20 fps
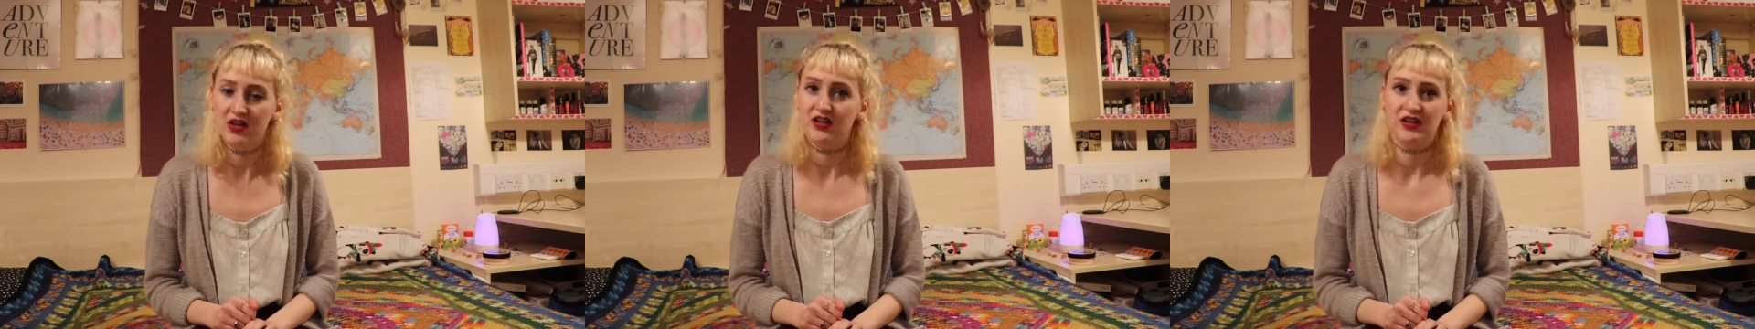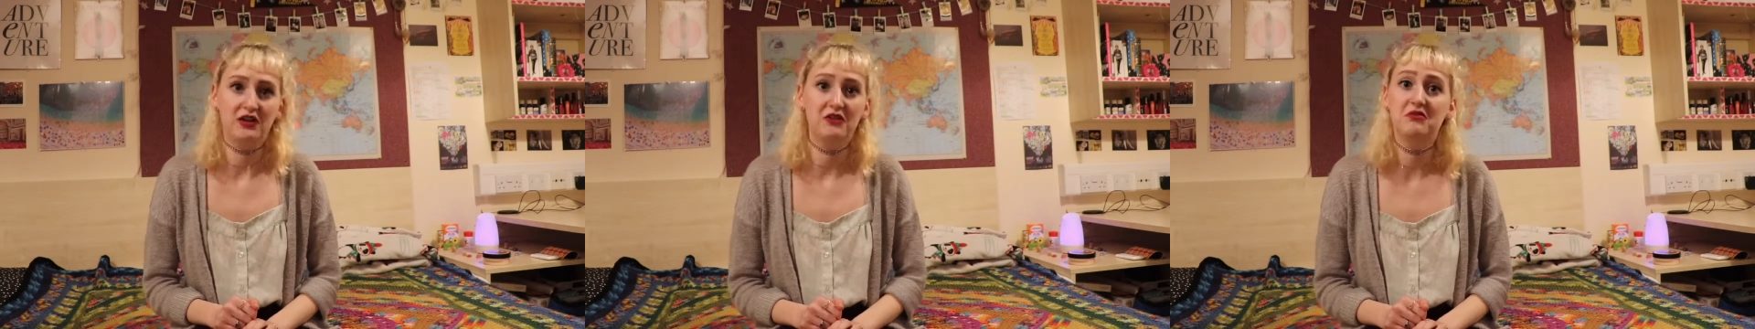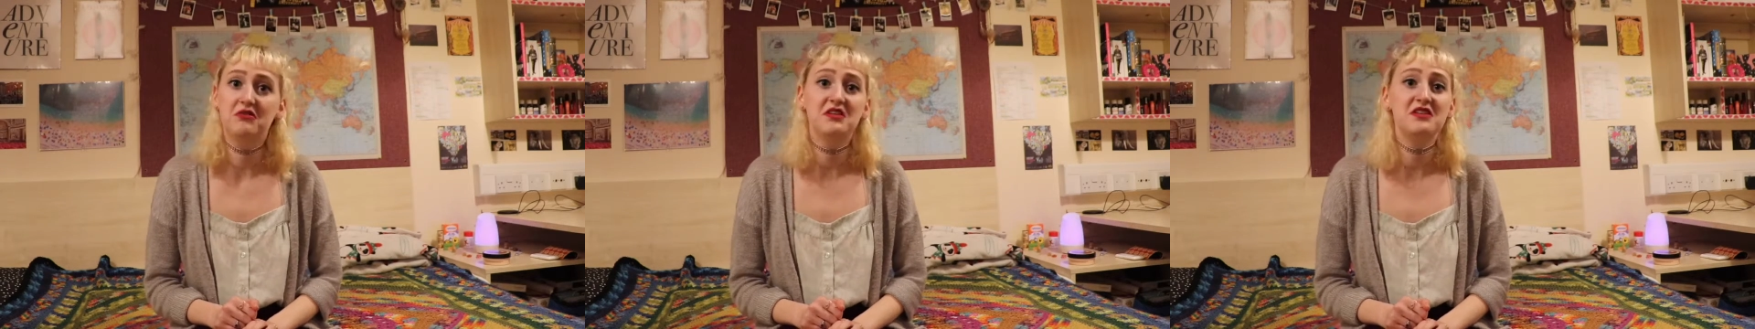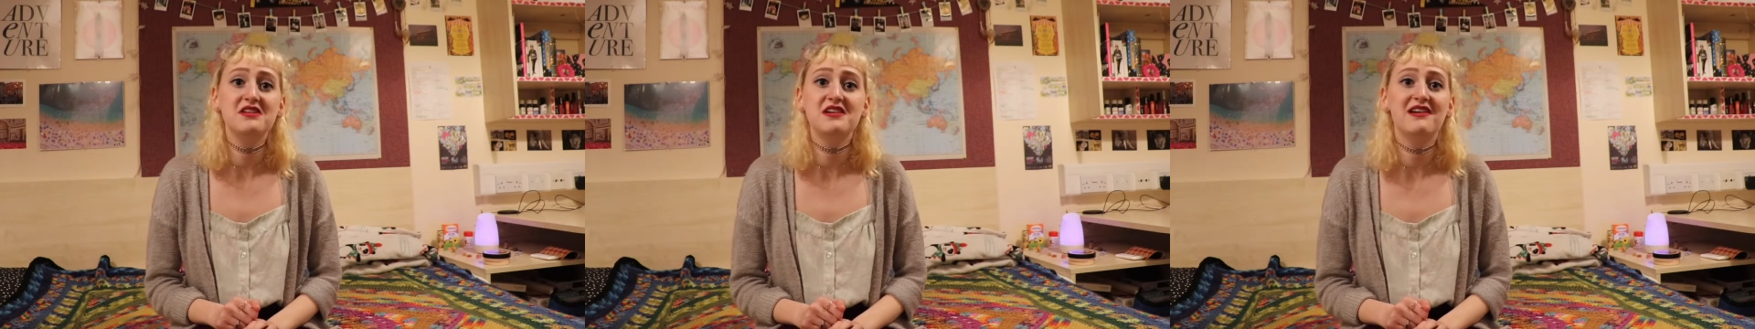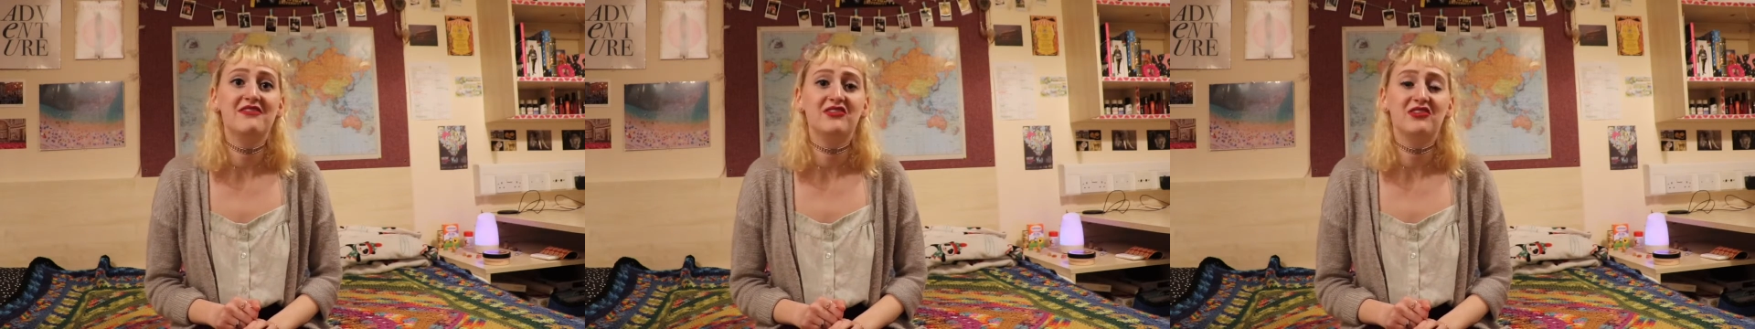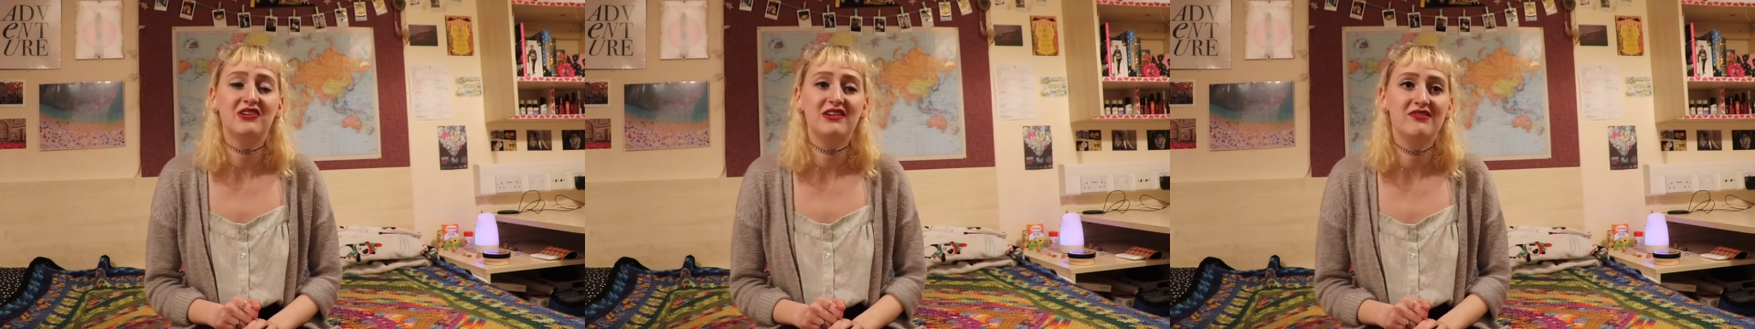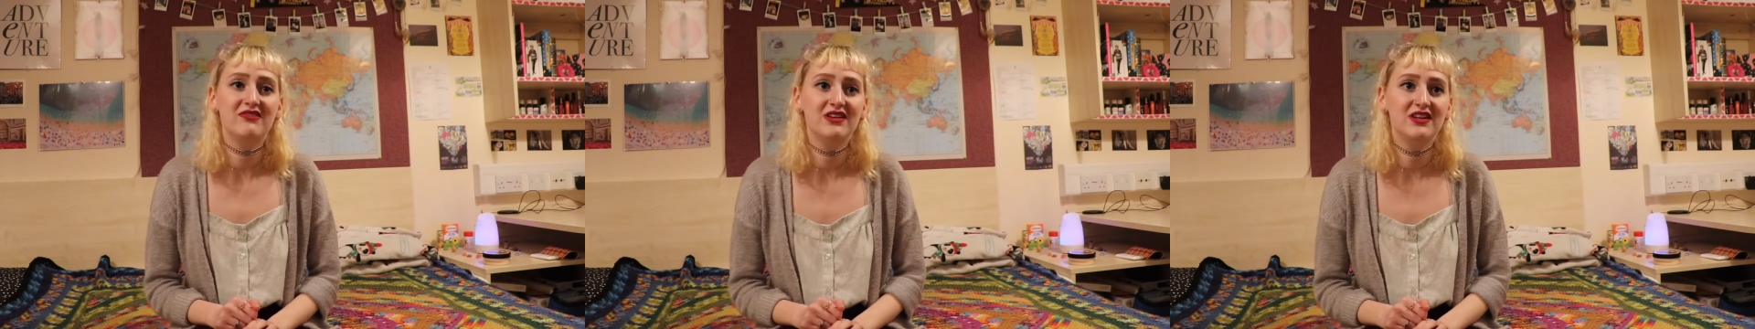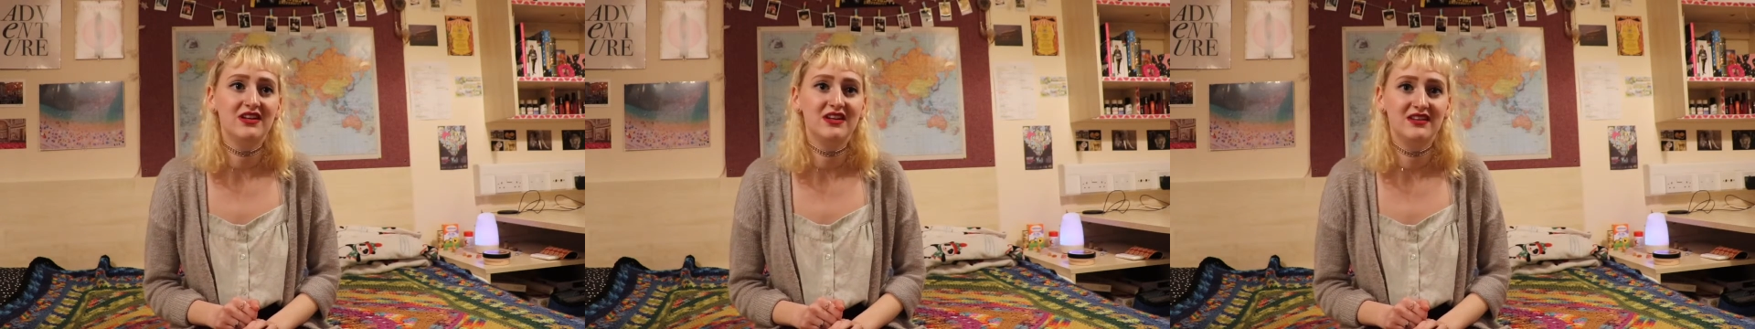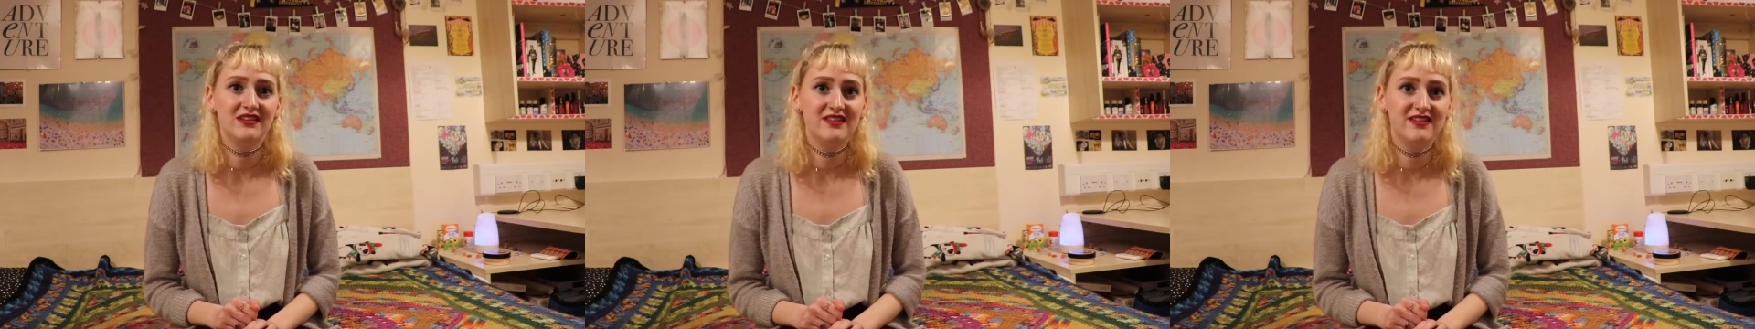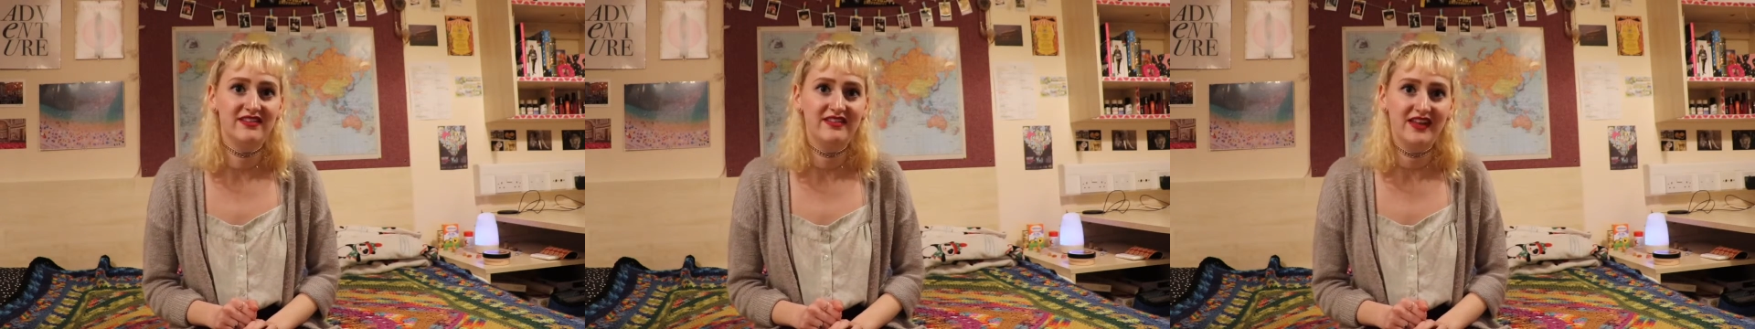You would never even
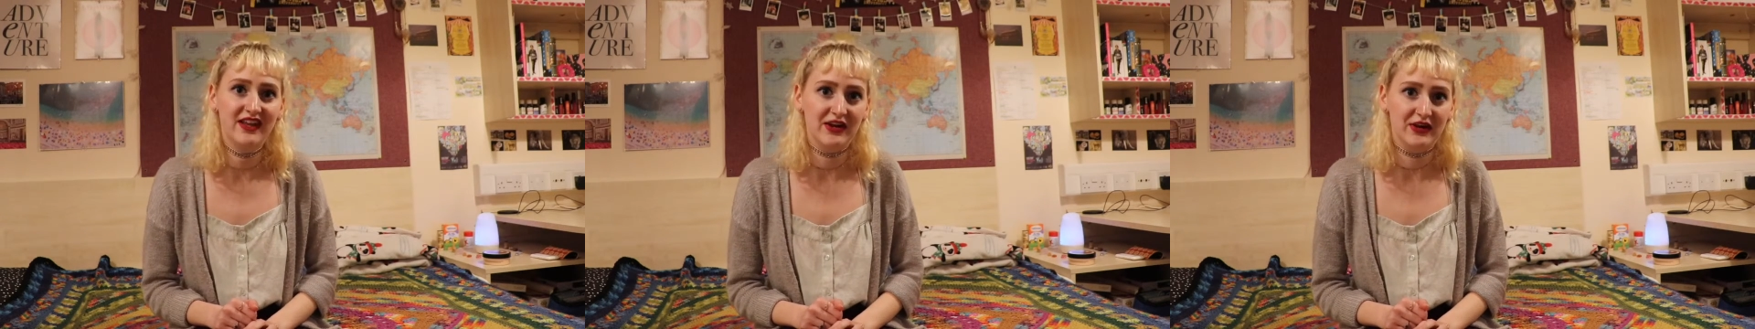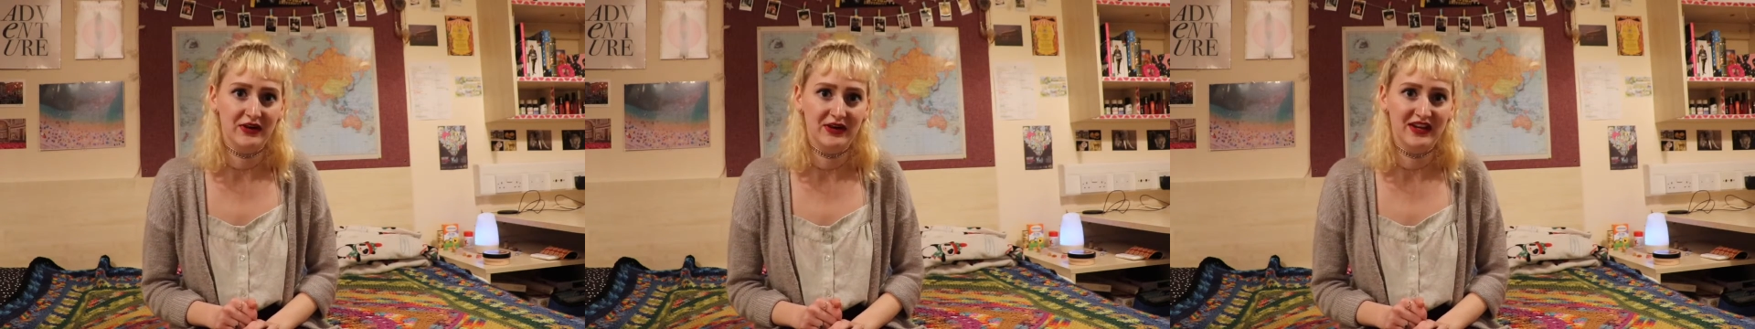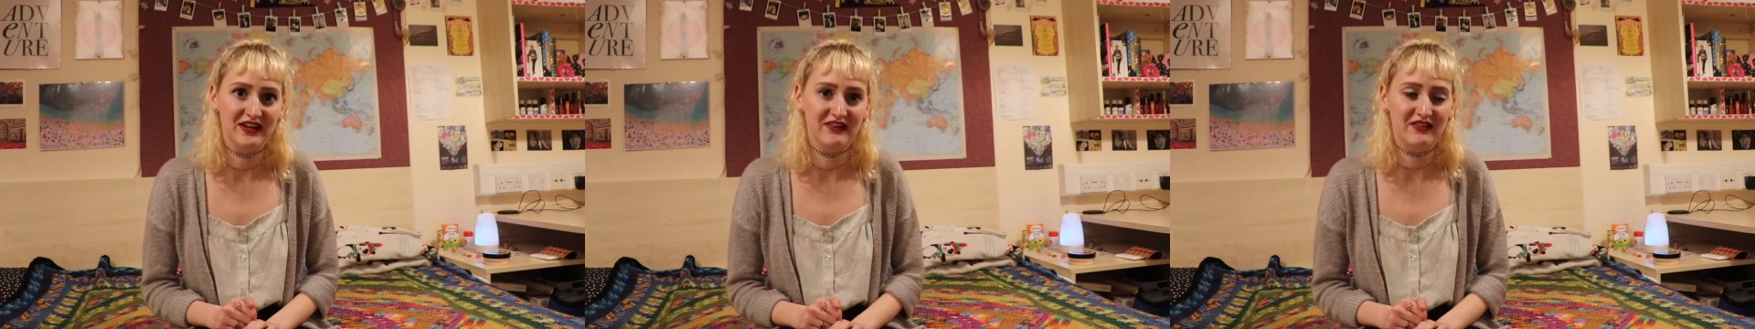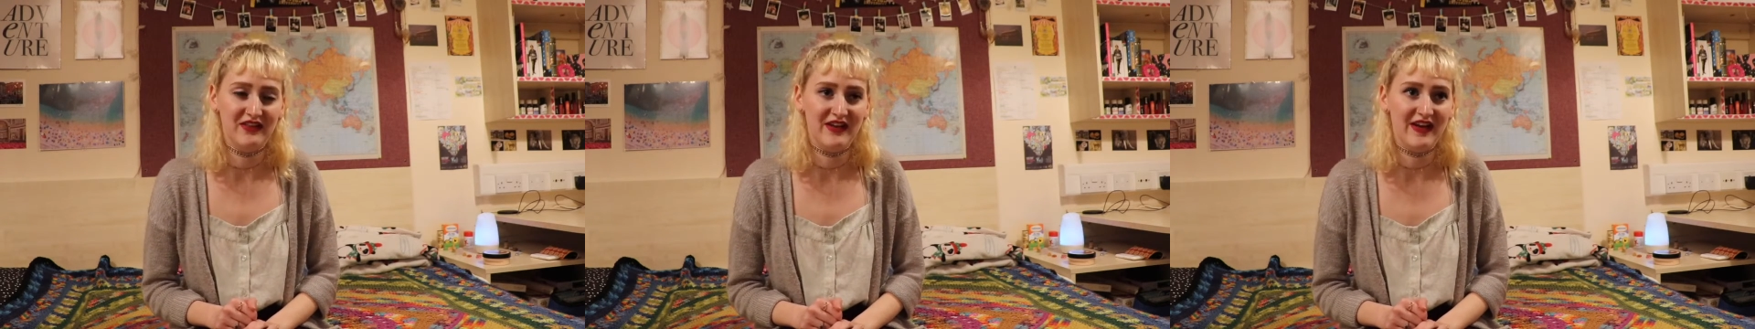consider if